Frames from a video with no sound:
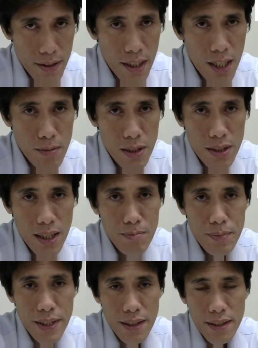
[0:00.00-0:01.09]
How about
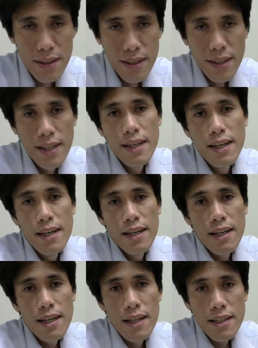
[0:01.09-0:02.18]
camping?
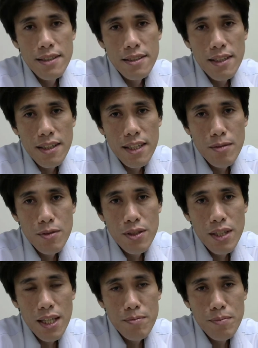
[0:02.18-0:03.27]
Let us not come to the
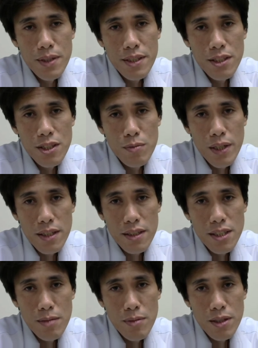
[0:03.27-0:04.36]
camp meeting to break the
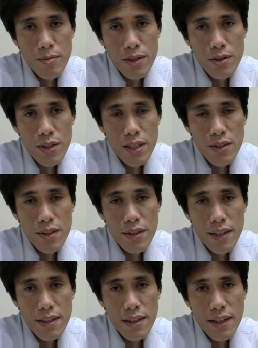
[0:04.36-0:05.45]
Sabbath by cooking on
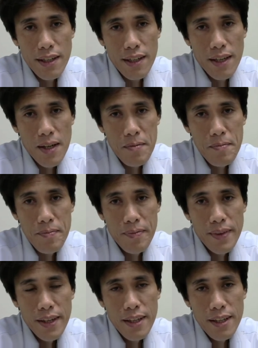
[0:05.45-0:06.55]
that day.
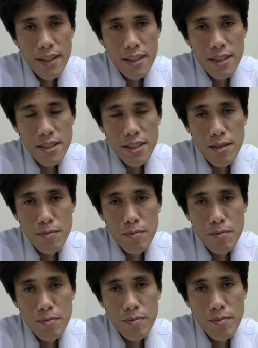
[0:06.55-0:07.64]

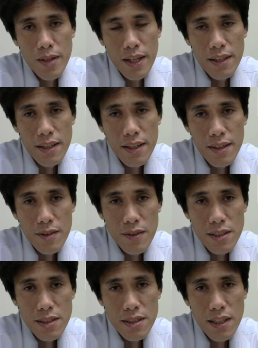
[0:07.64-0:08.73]
Some guy
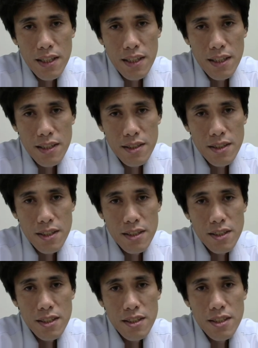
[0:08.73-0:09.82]
was telling that
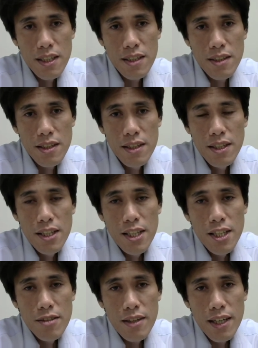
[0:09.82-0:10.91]
since he said
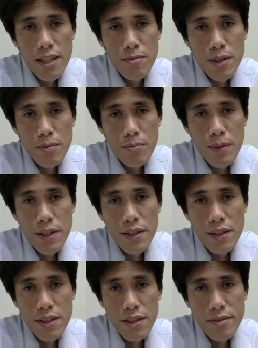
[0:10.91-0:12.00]
we can prepare